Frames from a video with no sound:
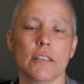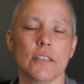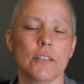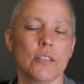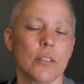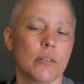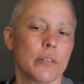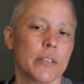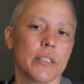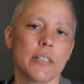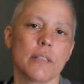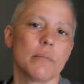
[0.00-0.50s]
You
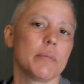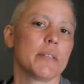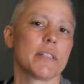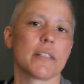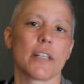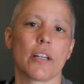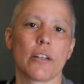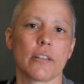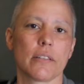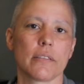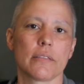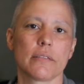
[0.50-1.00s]
don't need to be
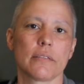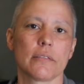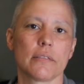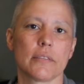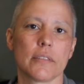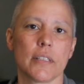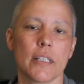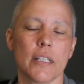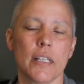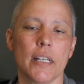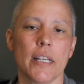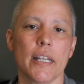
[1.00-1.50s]
scared.
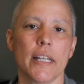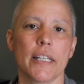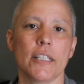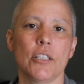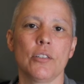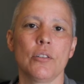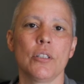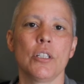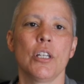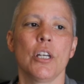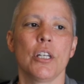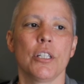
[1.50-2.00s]

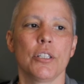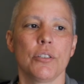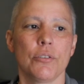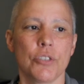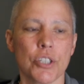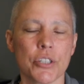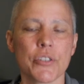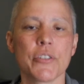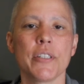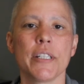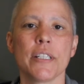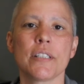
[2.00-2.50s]
You, you
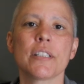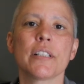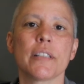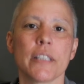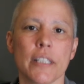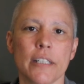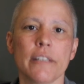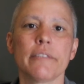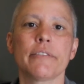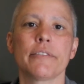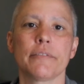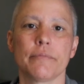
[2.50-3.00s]
just need to
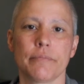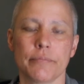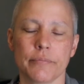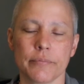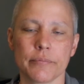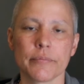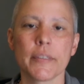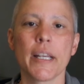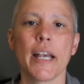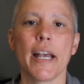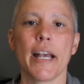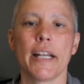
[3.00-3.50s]
live
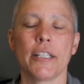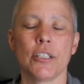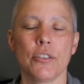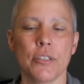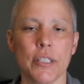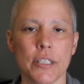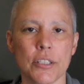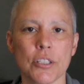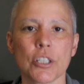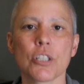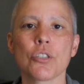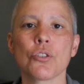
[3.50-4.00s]
and you
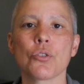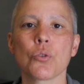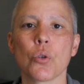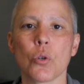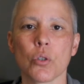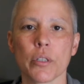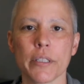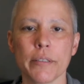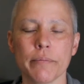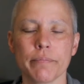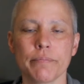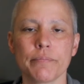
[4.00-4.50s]
need to
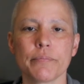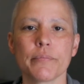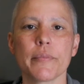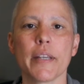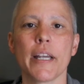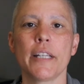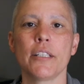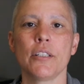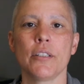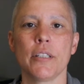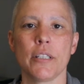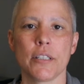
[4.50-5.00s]
control it
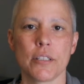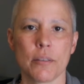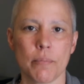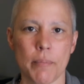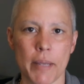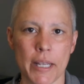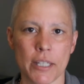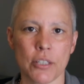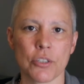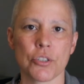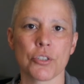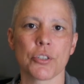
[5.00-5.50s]
and you need to
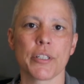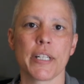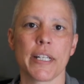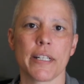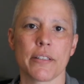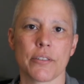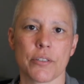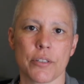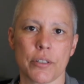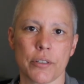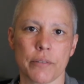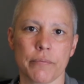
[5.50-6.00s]
manage your
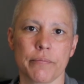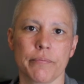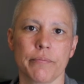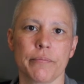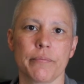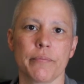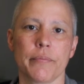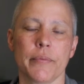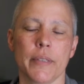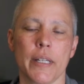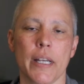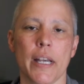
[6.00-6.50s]
cancer.
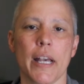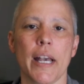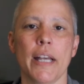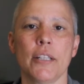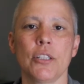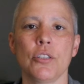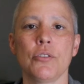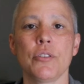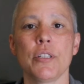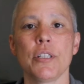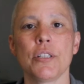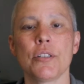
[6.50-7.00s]

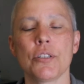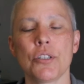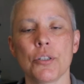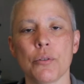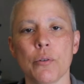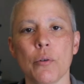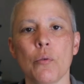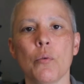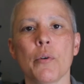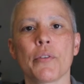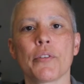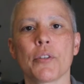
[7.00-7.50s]
And you need to
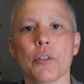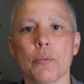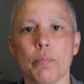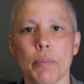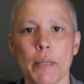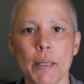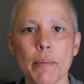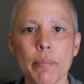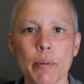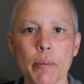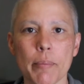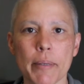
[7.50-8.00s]
do it with good
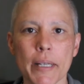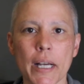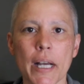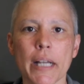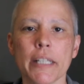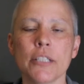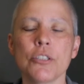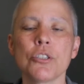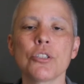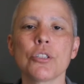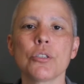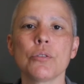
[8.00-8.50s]
people
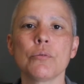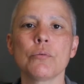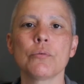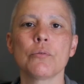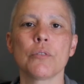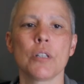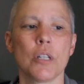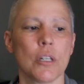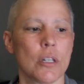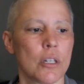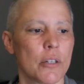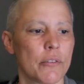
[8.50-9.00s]
behind you,
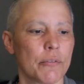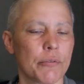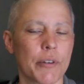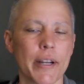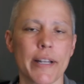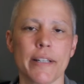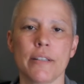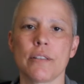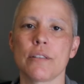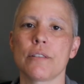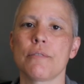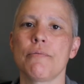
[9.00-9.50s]

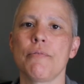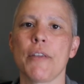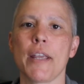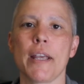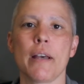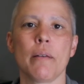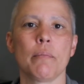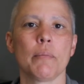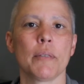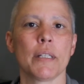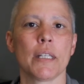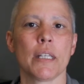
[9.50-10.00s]
friends,
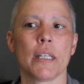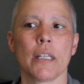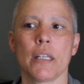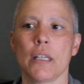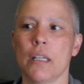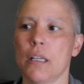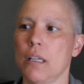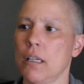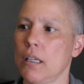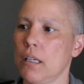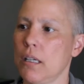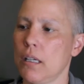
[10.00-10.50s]
family,
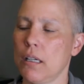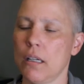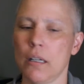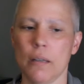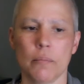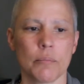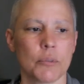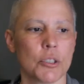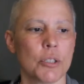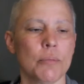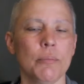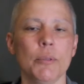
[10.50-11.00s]

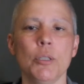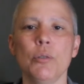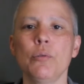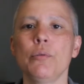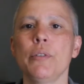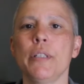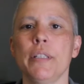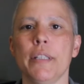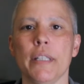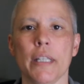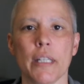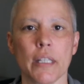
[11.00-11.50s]
um,
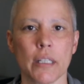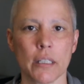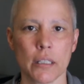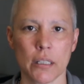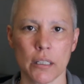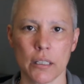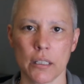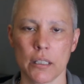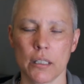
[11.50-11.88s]
community.